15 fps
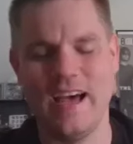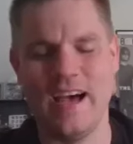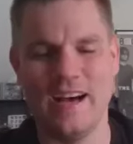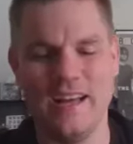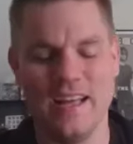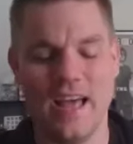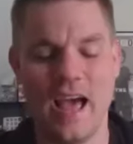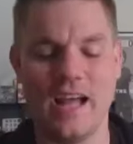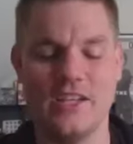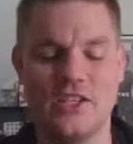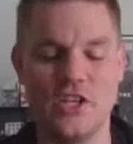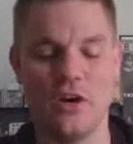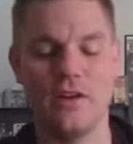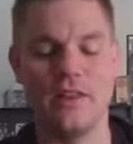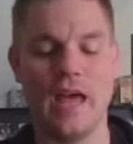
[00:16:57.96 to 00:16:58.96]
yeah, and
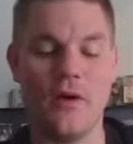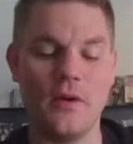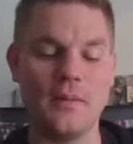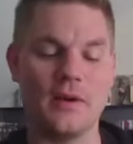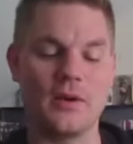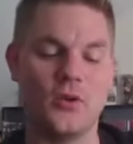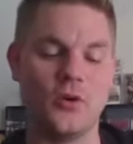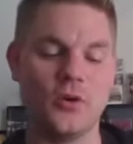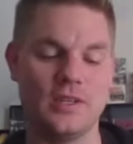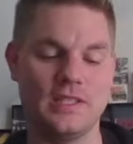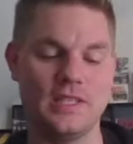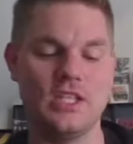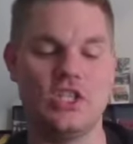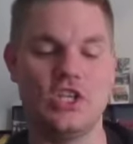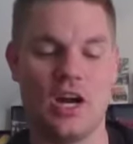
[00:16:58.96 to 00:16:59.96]
so that would have been cool to
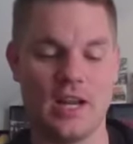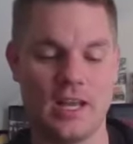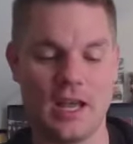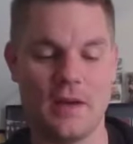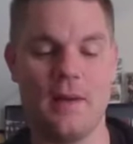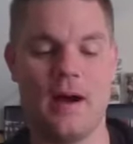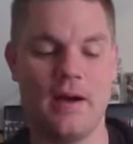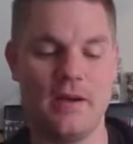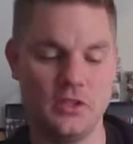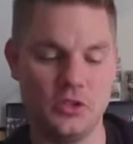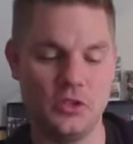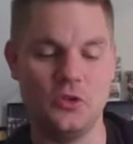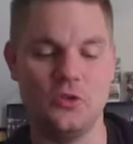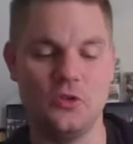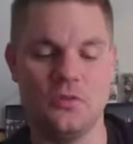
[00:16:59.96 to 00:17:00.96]
see Johnny come out and
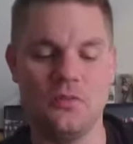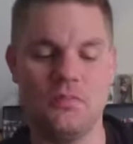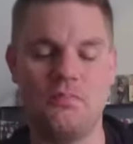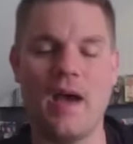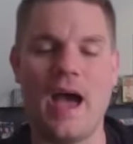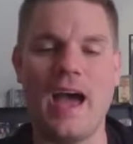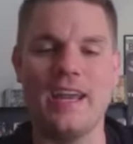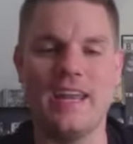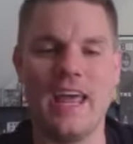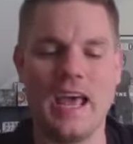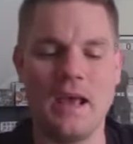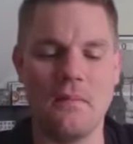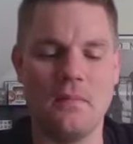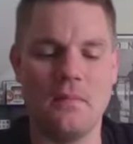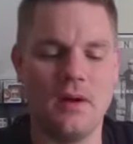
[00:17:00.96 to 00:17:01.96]
do Bad
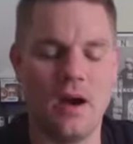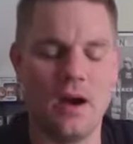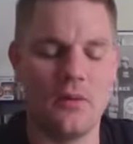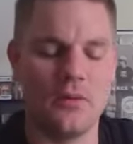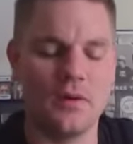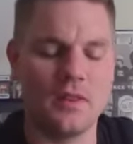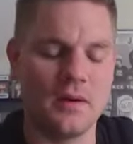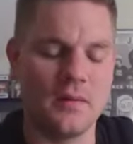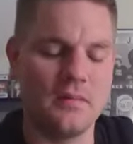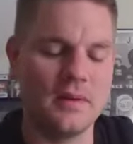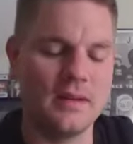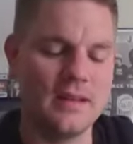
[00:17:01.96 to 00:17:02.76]
Name uh, with them,